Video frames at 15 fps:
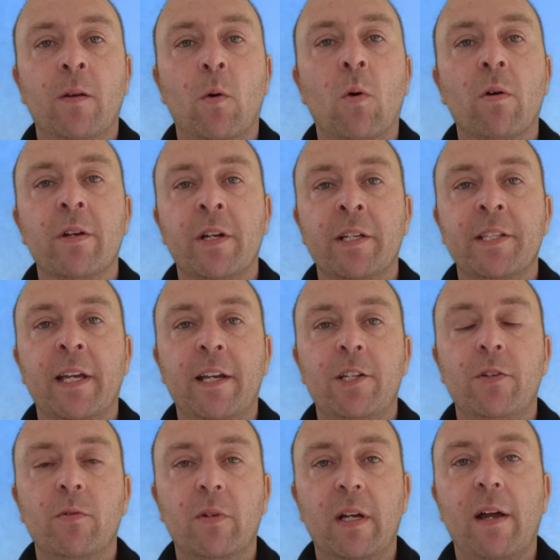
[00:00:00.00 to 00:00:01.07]

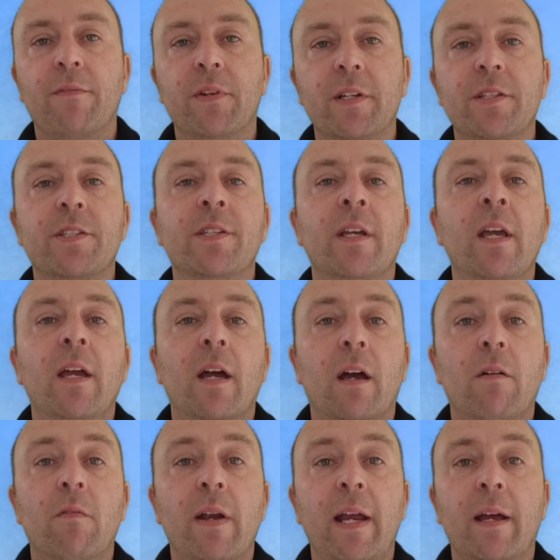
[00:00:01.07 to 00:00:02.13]
organizational governance
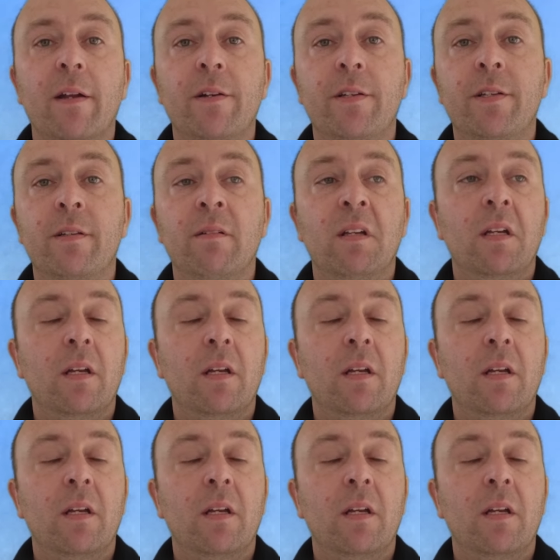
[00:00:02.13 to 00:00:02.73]
around